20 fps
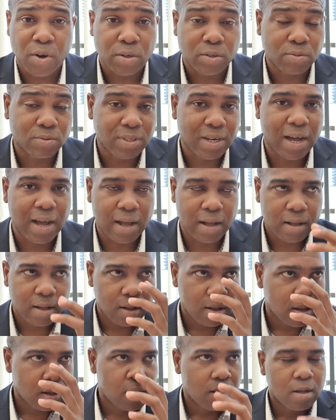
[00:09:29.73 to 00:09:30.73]
that
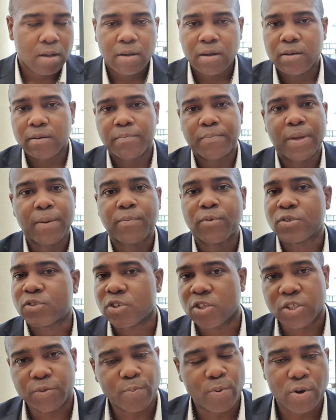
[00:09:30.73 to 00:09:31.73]
people
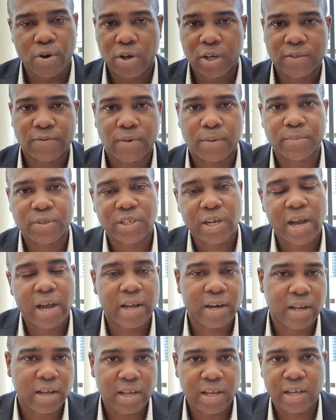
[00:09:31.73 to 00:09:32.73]
source products from
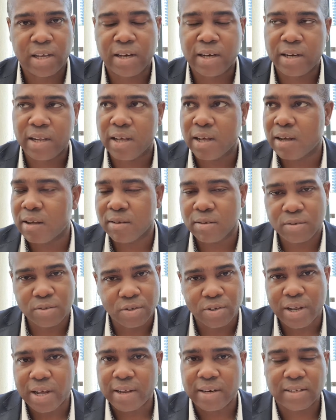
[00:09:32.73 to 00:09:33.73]
China, India,
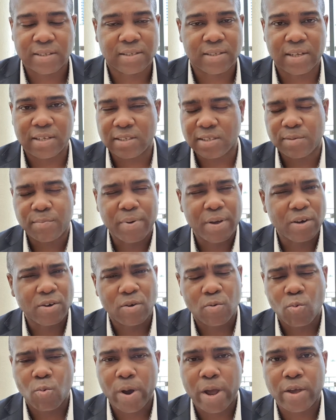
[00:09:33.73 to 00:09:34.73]
United States, depending
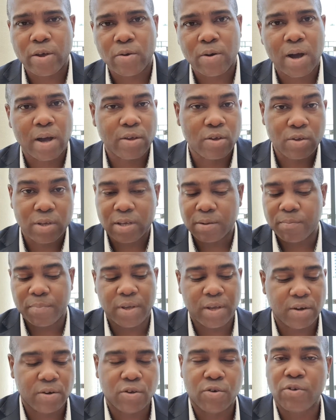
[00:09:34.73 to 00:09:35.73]
on where you are. You can
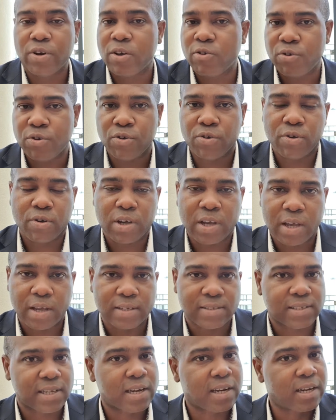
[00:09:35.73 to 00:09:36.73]
be in UK
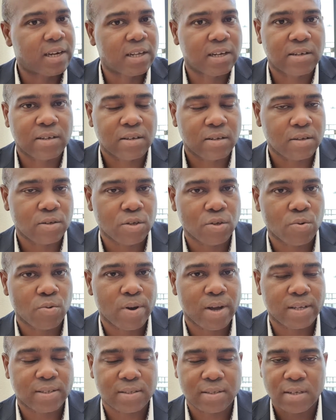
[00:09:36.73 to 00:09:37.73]
selling in
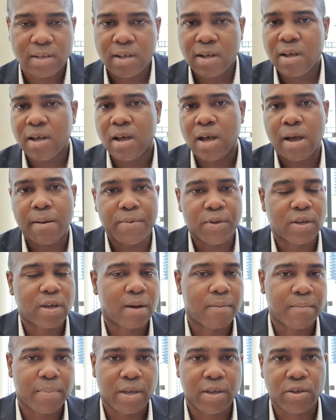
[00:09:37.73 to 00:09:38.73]
US, and you
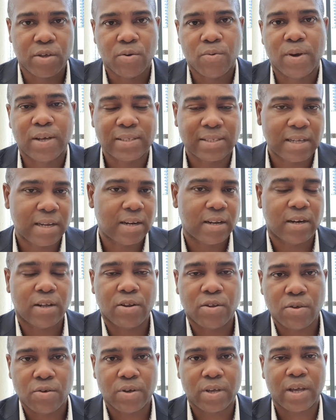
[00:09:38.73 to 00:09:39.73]
can be in US selling
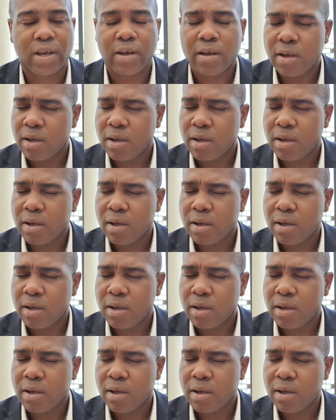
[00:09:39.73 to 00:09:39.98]
in UK.